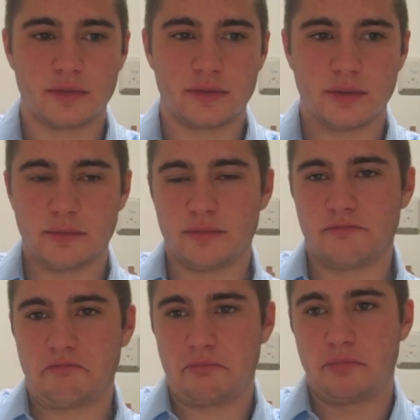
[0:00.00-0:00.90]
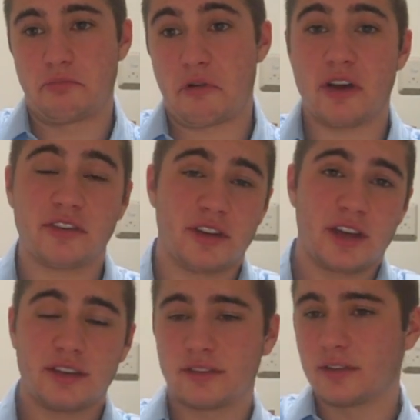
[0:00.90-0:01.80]
the breast, I
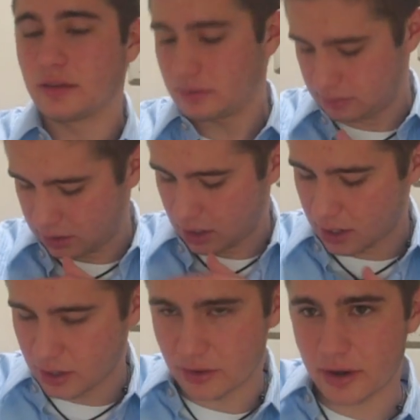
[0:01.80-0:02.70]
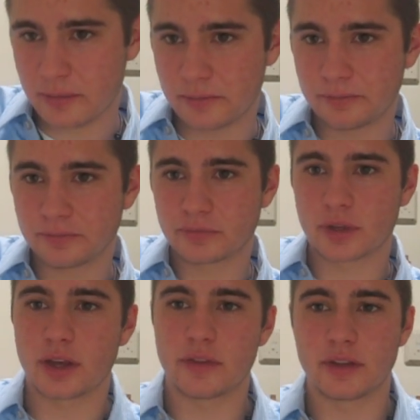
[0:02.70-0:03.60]
guess, and cut under it,
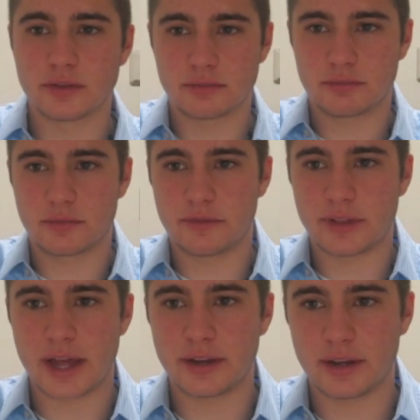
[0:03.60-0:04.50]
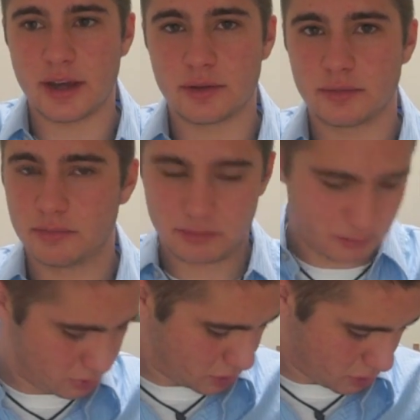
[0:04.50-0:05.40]
and then flattened it down.
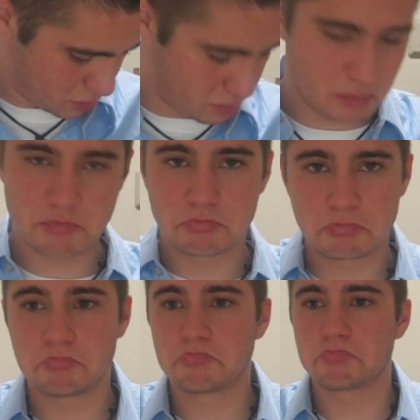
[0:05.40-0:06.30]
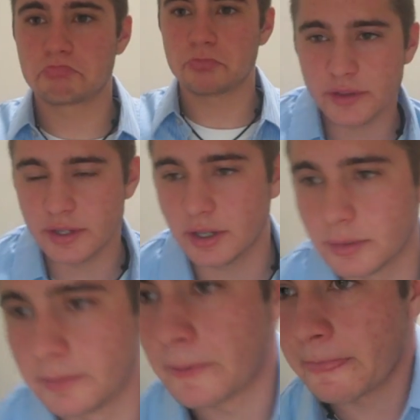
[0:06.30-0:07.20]
So I had that done